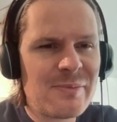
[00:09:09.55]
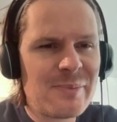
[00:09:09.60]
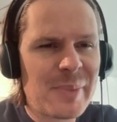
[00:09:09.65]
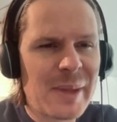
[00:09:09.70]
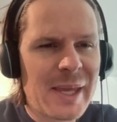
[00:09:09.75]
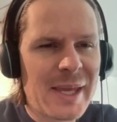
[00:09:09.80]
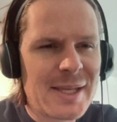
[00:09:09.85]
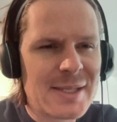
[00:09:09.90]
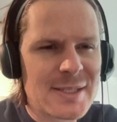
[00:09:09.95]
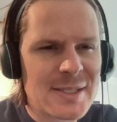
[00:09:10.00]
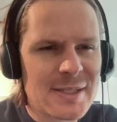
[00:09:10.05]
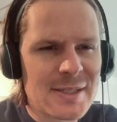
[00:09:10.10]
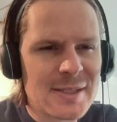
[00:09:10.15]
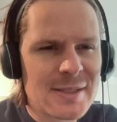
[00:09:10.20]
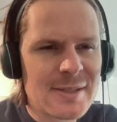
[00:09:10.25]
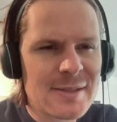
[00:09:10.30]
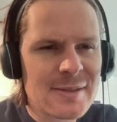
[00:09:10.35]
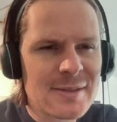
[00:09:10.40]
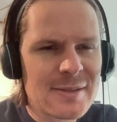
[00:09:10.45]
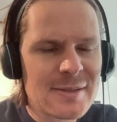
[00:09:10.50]

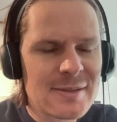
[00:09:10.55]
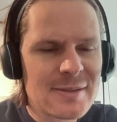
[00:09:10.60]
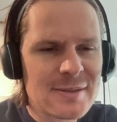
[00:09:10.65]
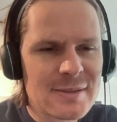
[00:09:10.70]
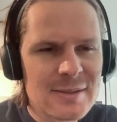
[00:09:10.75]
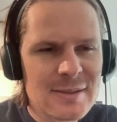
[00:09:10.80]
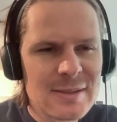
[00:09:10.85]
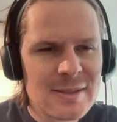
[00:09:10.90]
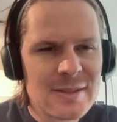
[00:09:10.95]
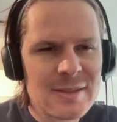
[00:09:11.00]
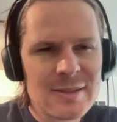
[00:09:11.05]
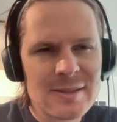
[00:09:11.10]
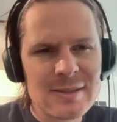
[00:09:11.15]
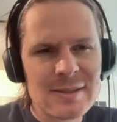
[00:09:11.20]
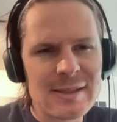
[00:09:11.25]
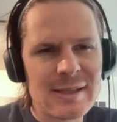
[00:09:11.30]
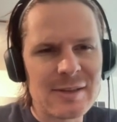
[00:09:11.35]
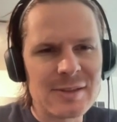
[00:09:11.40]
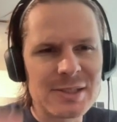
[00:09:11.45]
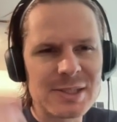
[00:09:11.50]
Banton.
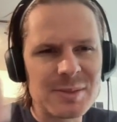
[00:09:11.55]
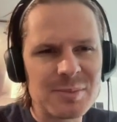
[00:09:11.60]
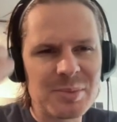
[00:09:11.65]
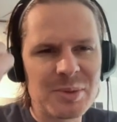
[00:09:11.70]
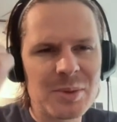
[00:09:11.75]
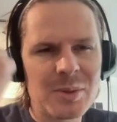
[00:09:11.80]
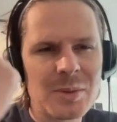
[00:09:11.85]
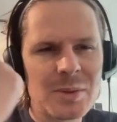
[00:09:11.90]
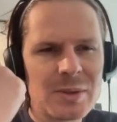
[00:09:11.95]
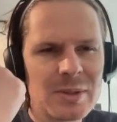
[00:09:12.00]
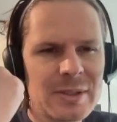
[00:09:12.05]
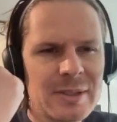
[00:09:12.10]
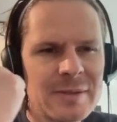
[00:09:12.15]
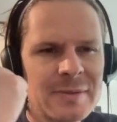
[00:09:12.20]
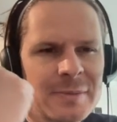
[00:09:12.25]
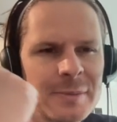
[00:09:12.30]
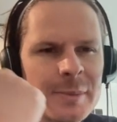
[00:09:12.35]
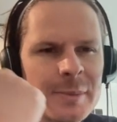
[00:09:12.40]
That was to Portland.